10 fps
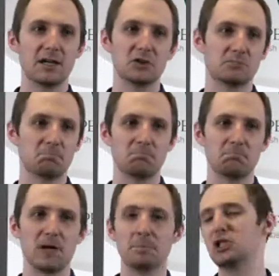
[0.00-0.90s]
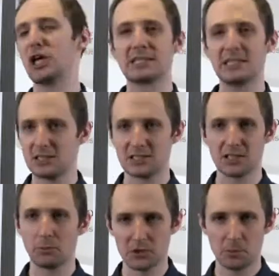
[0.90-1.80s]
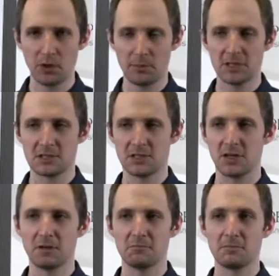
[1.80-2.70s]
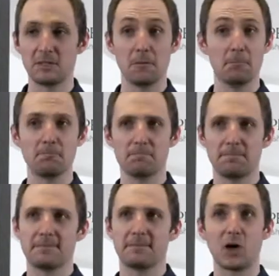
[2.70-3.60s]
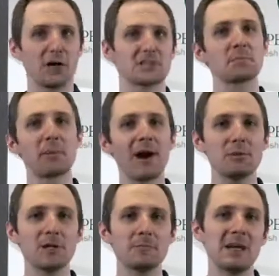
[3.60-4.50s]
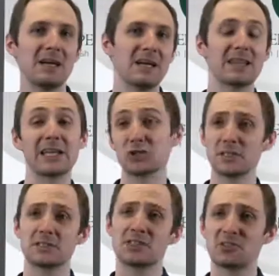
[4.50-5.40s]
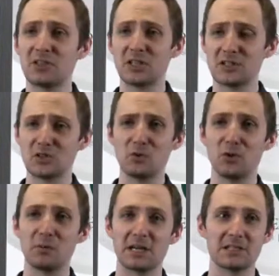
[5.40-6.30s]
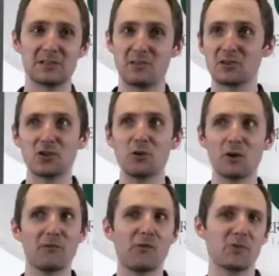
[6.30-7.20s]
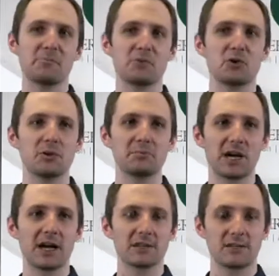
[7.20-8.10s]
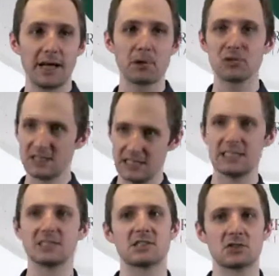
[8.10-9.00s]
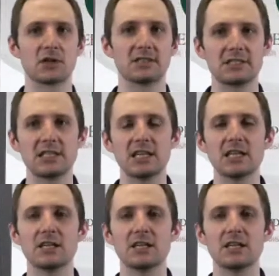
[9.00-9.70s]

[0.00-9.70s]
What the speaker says: just objecting to someone's appointment to, cause a problem, then a trust is a really good tool because there's nowhere for them to object. That person is the trustee.